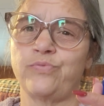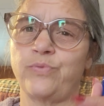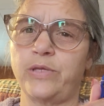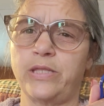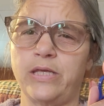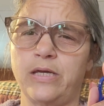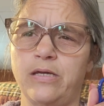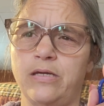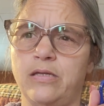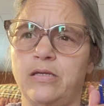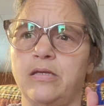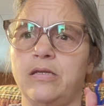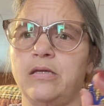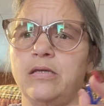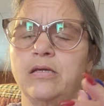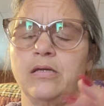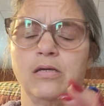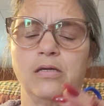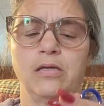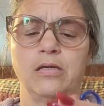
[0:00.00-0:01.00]
with it,
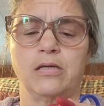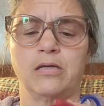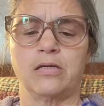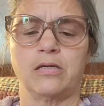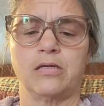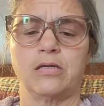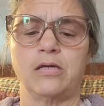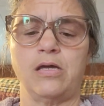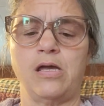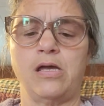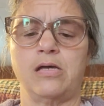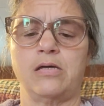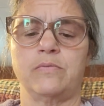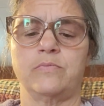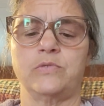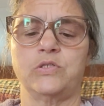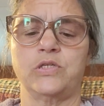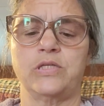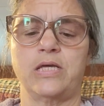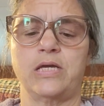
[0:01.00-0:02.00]

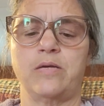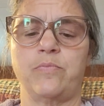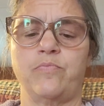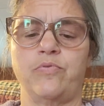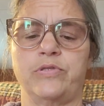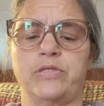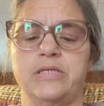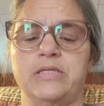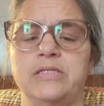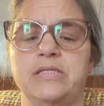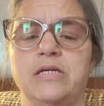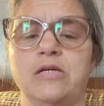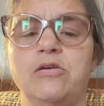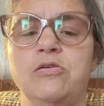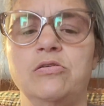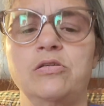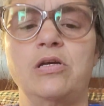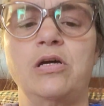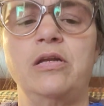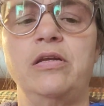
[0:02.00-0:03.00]
so they can put the
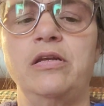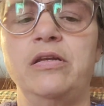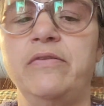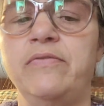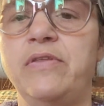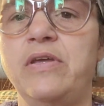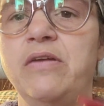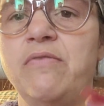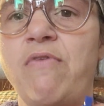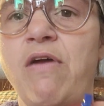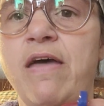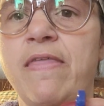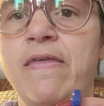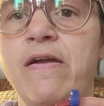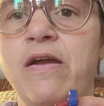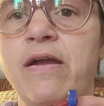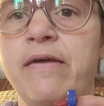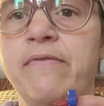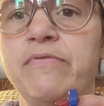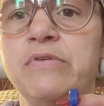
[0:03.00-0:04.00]
stickers on it if they'd rather
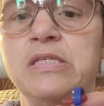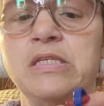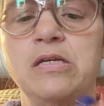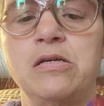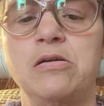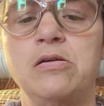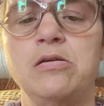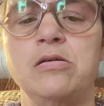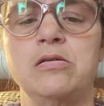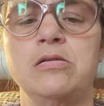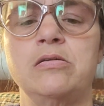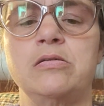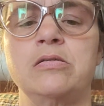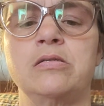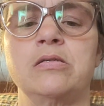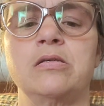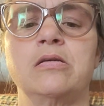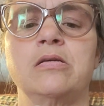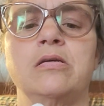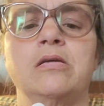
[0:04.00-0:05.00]
have
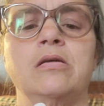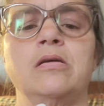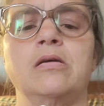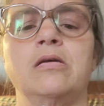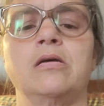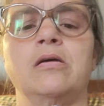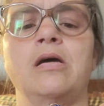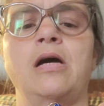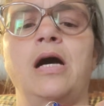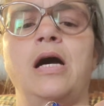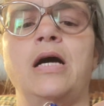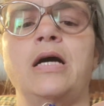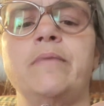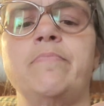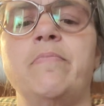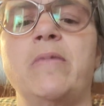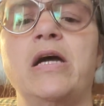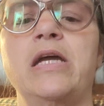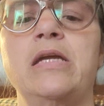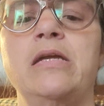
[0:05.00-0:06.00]
stickers. I'm
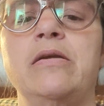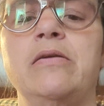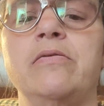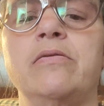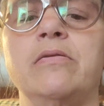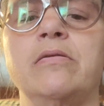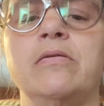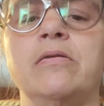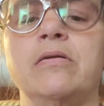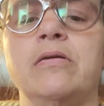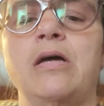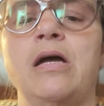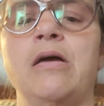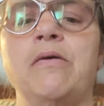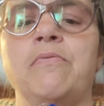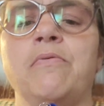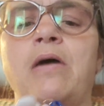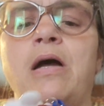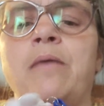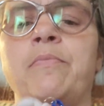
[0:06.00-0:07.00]
going
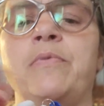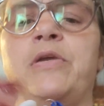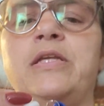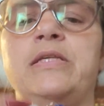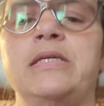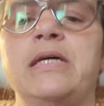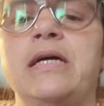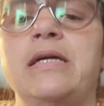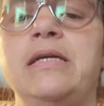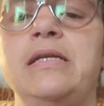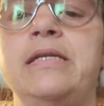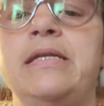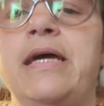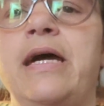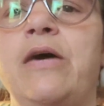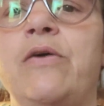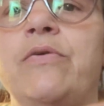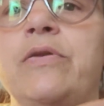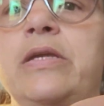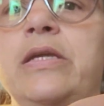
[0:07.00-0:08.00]
to tighten
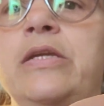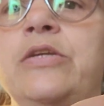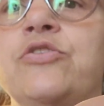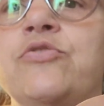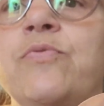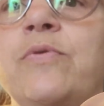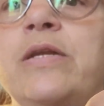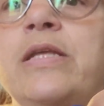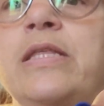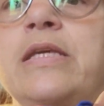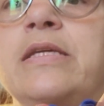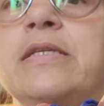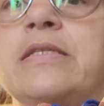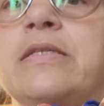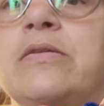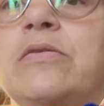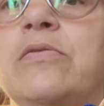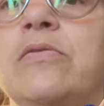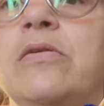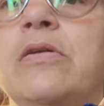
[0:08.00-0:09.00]
down each one of these
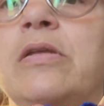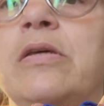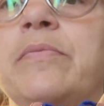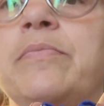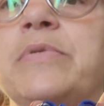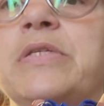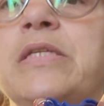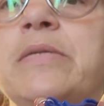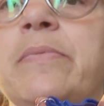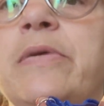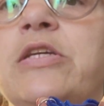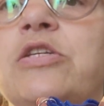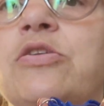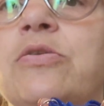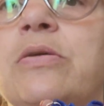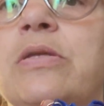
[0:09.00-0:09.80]
little clips to make sure